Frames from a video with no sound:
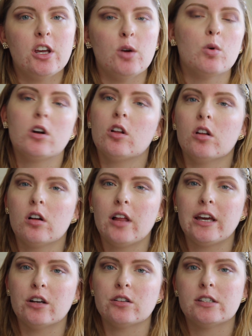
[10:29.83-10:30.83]
You want to look
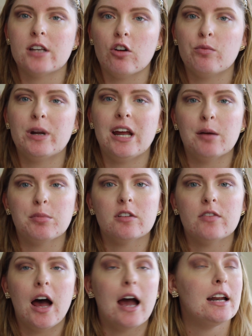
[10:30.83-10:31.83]
like yourself but
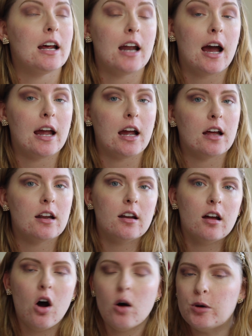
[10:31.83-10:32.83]
amplified, and I
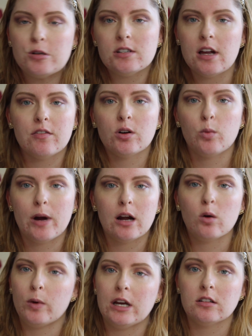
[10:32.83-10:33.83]
almost never
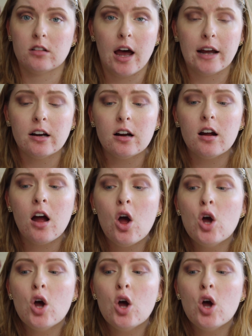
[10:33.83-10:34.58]
wear winged liner.